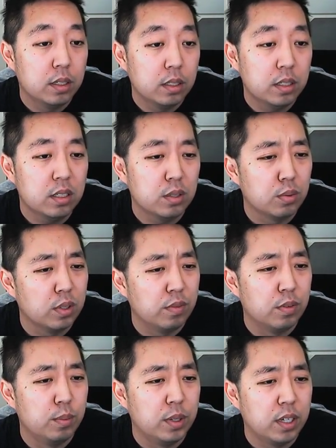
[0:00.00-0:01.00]
This looks really
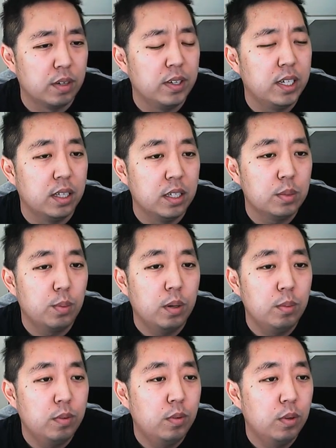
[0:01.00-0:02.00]
familiar. Have I done this
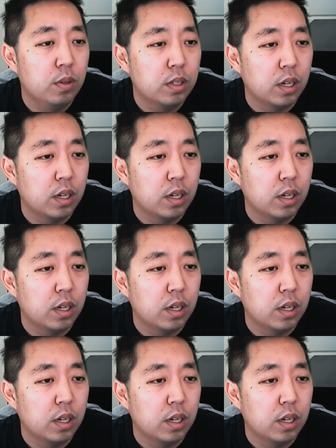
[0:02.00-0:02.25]
problem before?